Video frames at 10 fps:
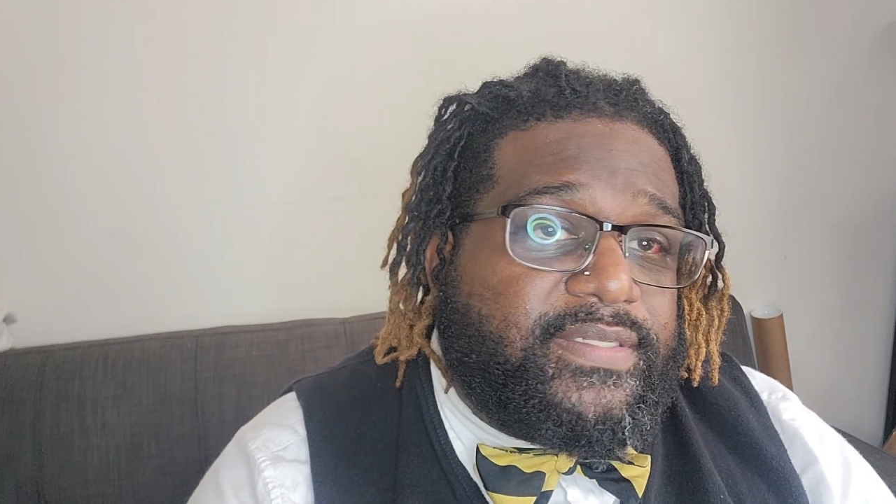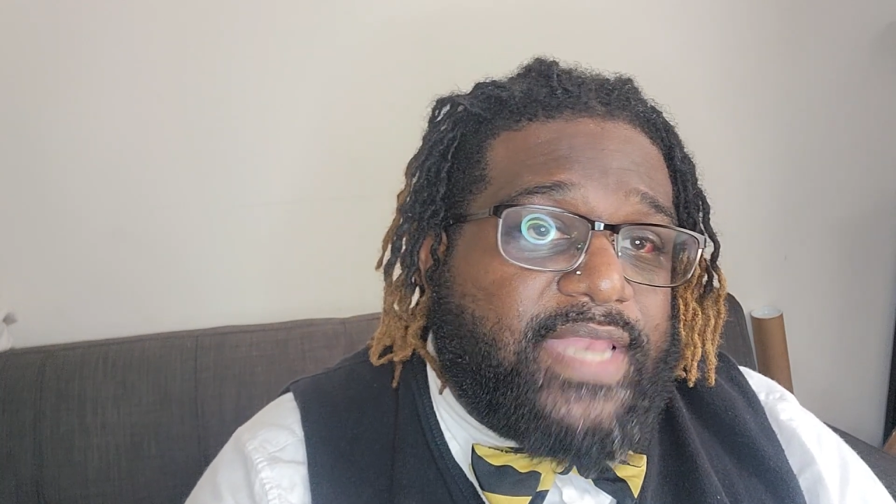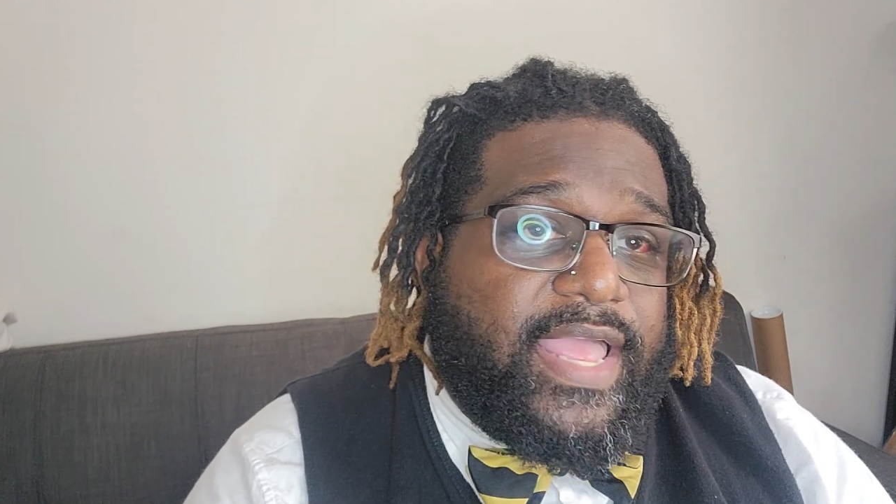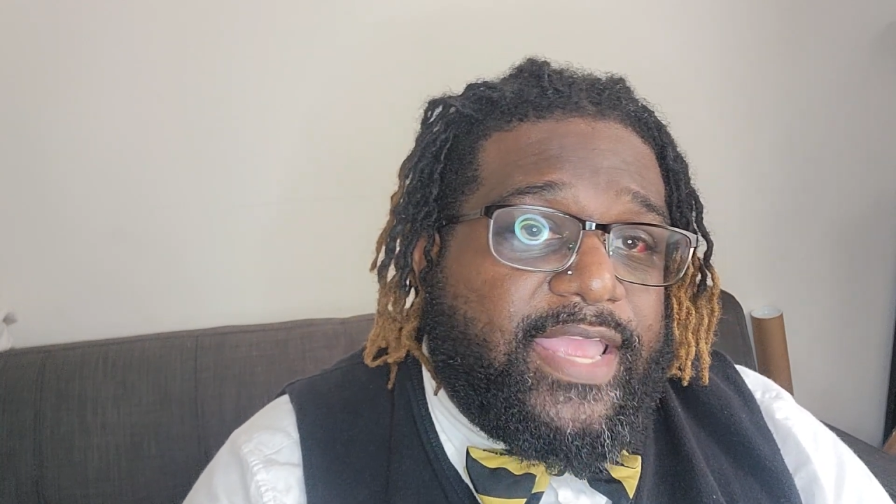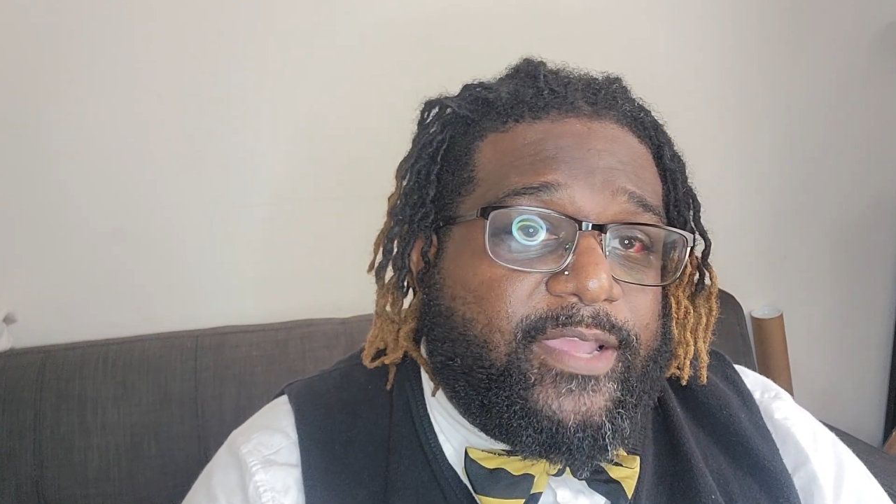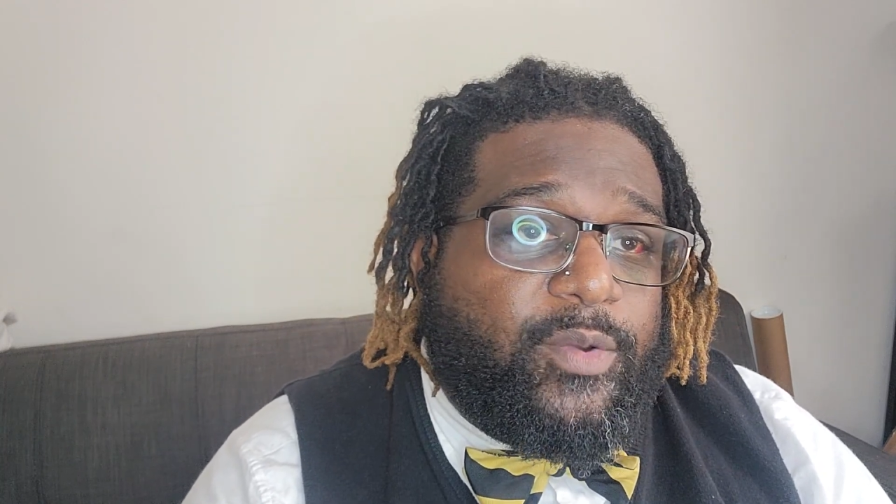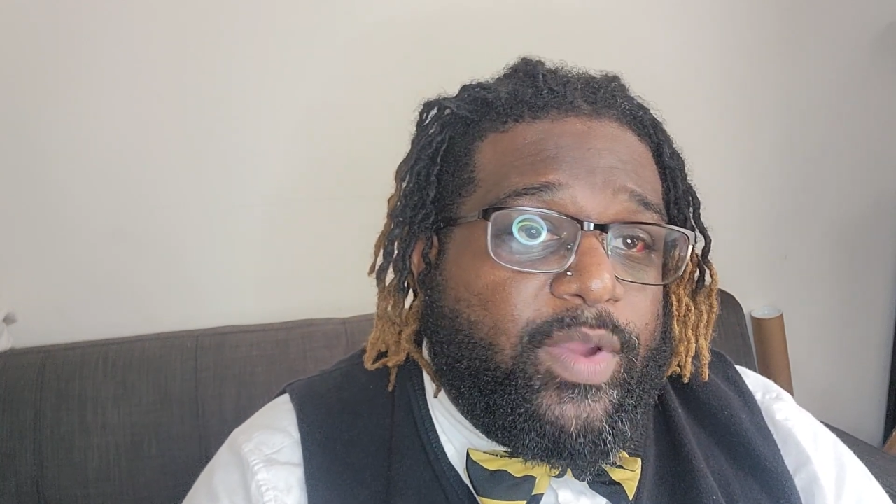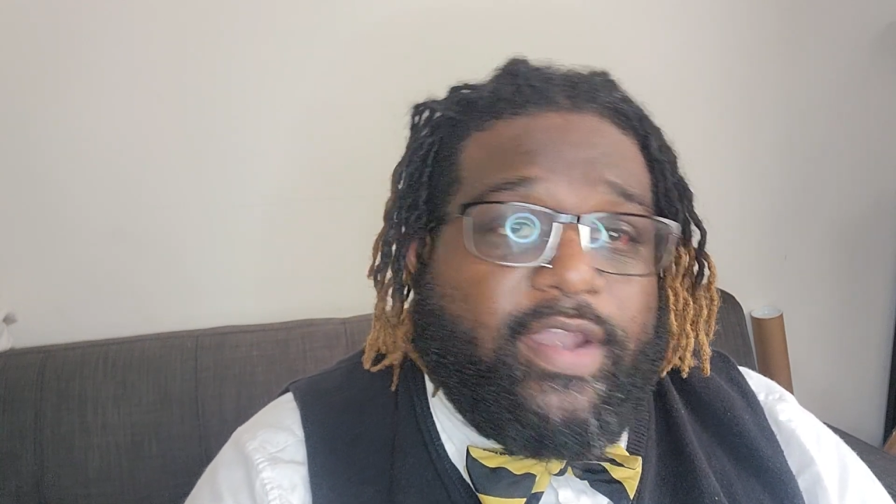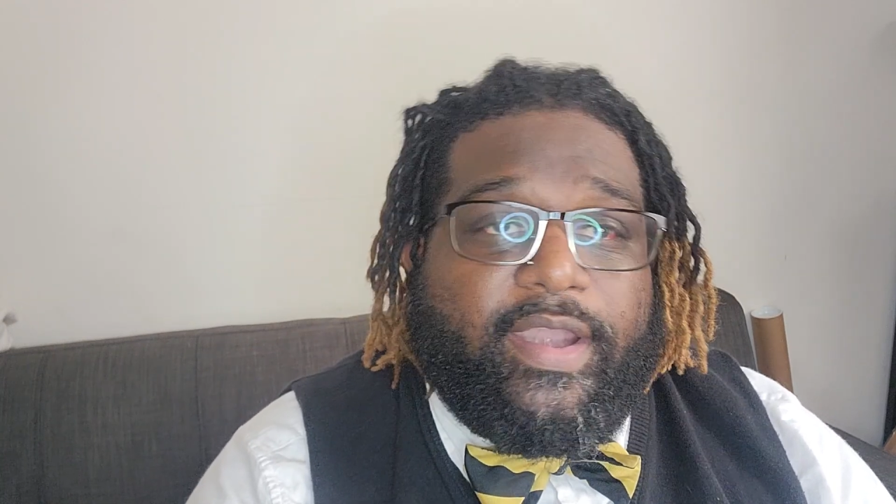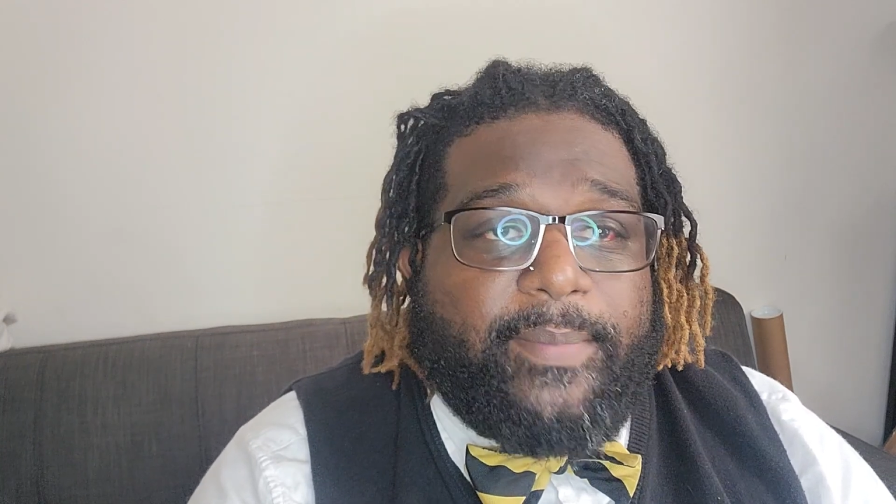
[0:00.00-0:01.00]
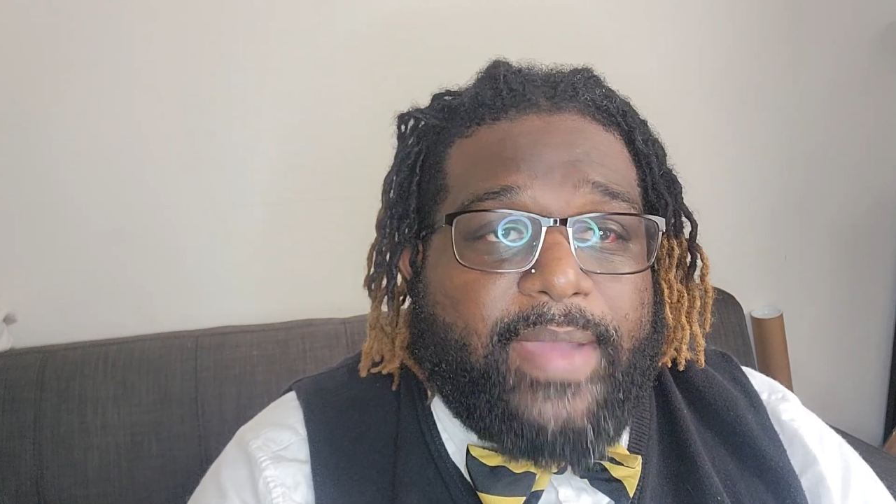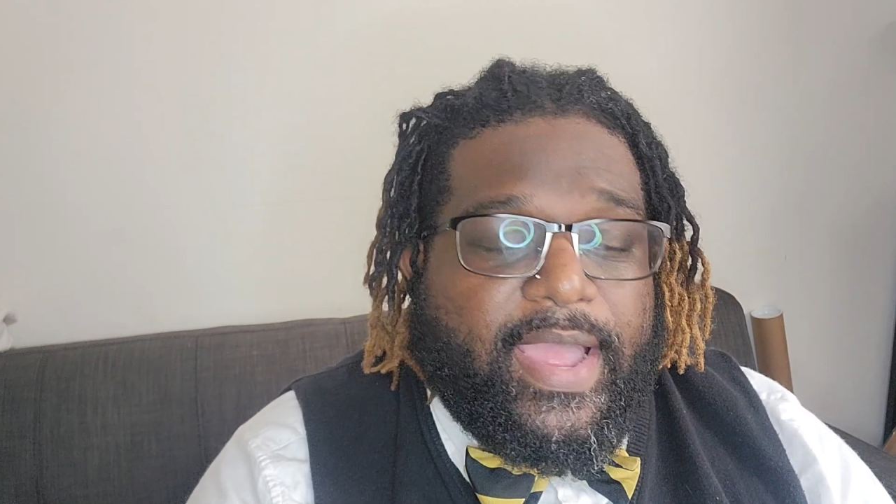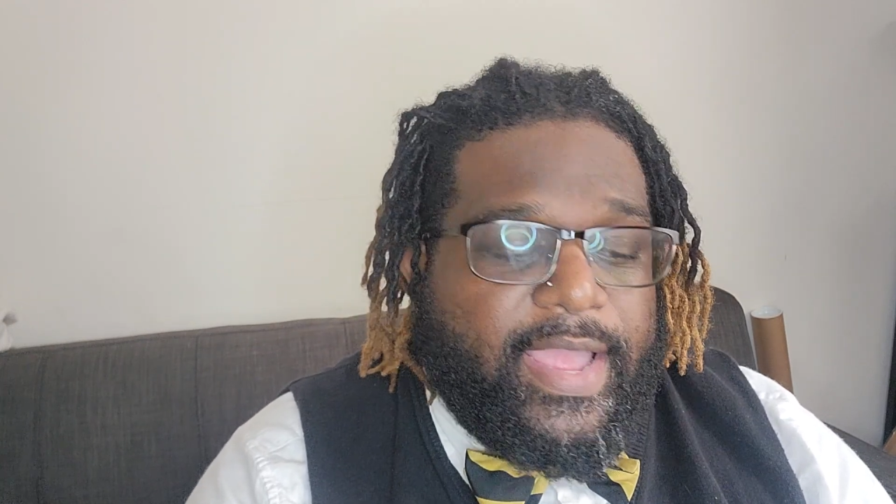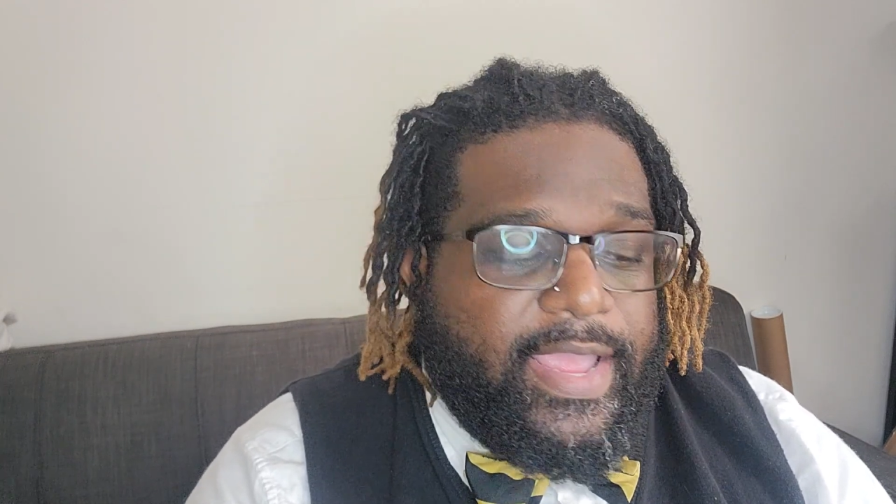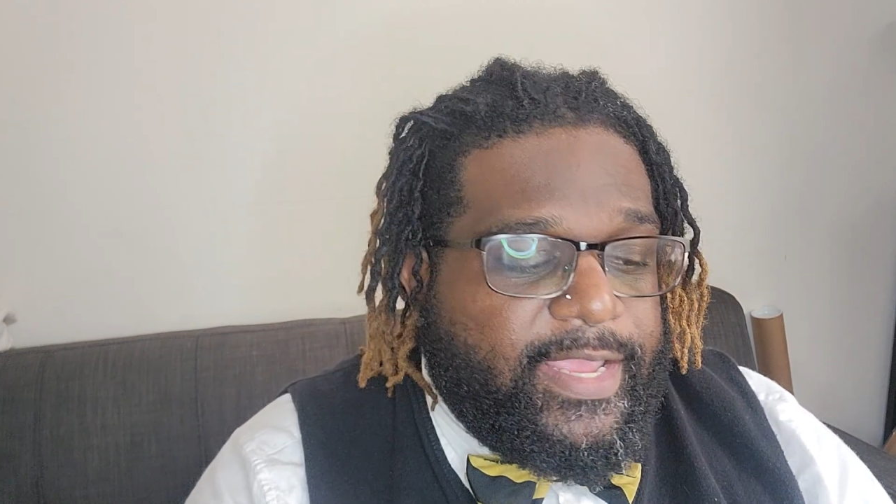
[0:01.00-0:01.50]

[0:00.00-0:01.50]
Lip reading: it's like, where am I?